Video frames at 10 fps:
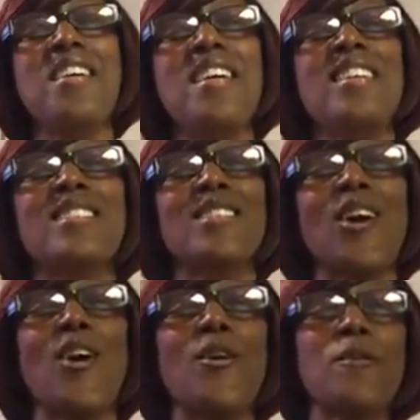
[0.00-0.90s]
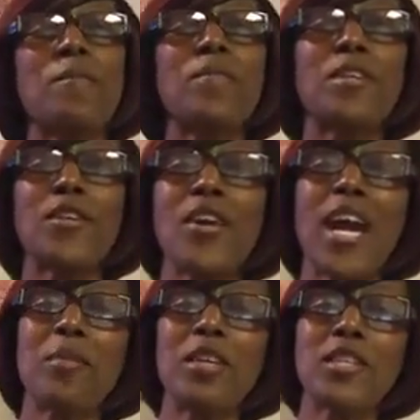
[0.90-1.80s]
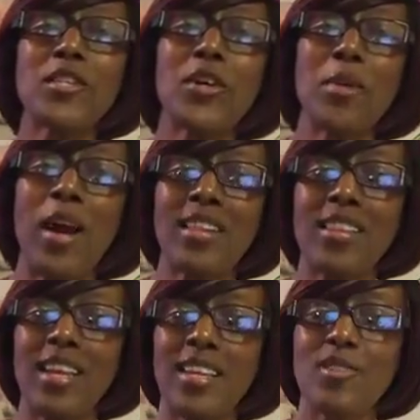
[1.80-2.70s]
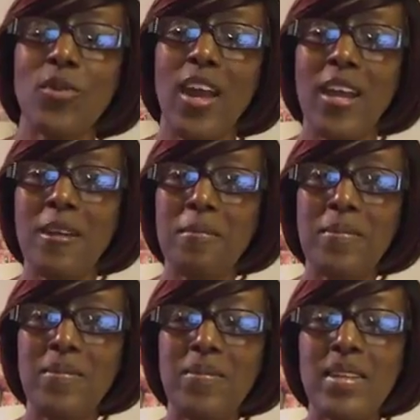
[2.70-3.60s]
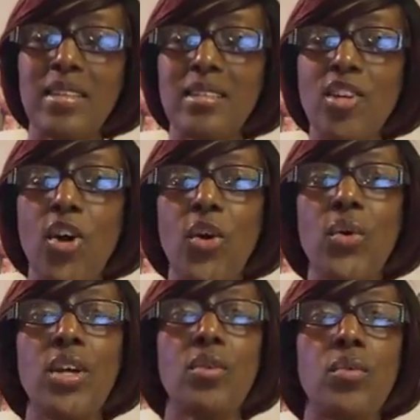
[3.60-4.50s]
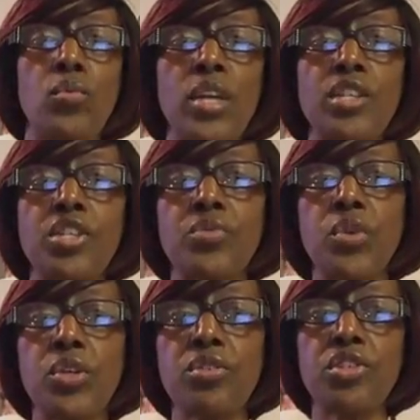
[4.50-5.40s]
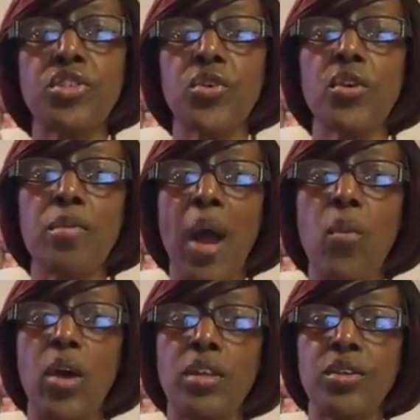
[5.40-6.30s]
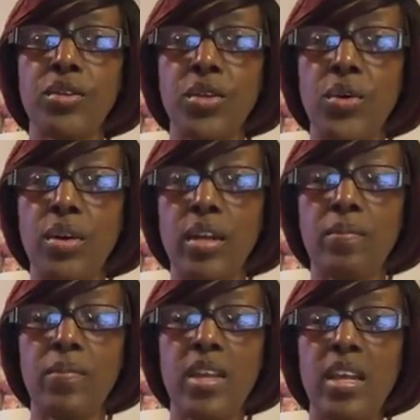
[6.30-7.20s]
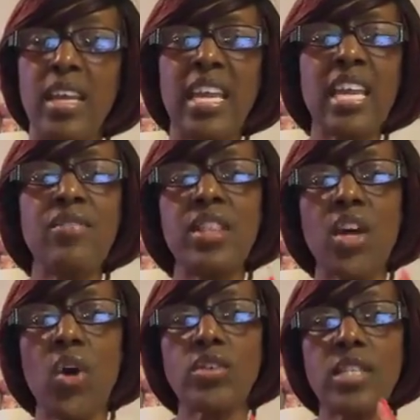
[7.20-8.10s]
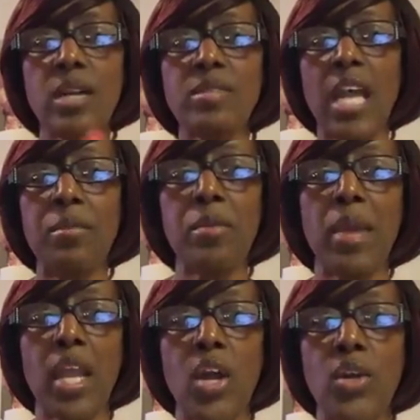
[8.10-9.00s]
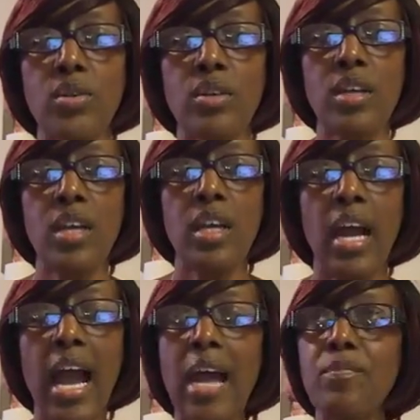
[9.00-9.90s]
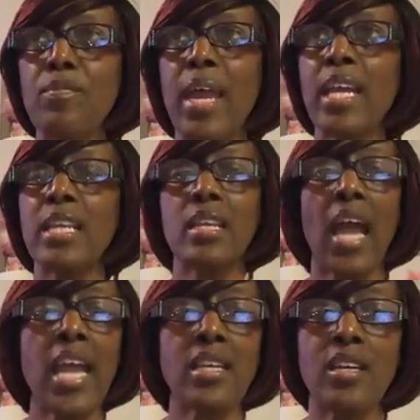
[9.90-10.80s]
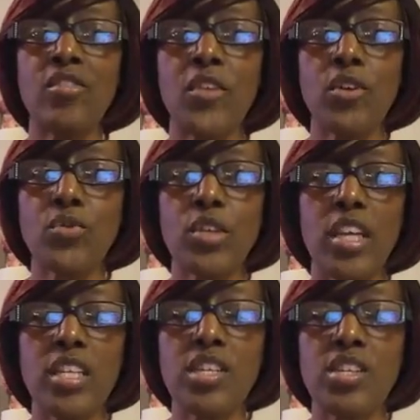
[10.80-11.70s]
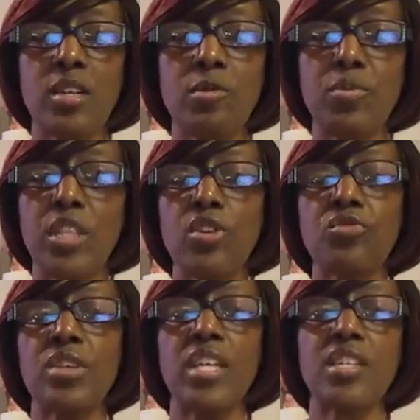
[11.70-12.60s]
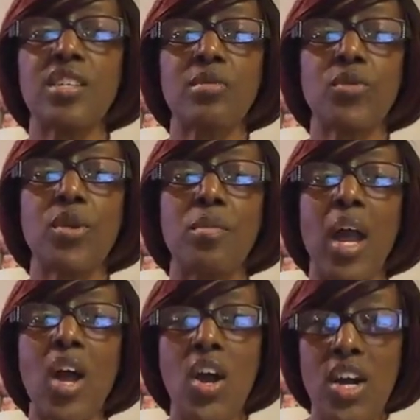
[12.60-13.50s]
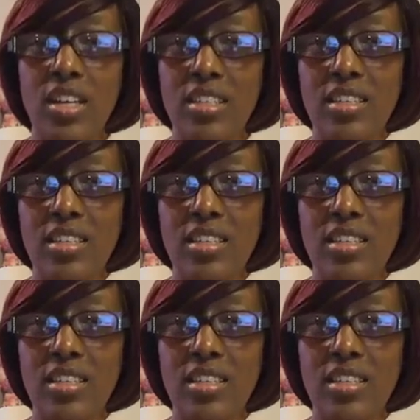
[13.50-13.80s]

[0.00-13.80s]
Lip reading: So you got to be sure about things, right? So when you're sure about what you're doing, even though sometimes it may hurt, I'm making light of those relationships, but those relationships were in my heart.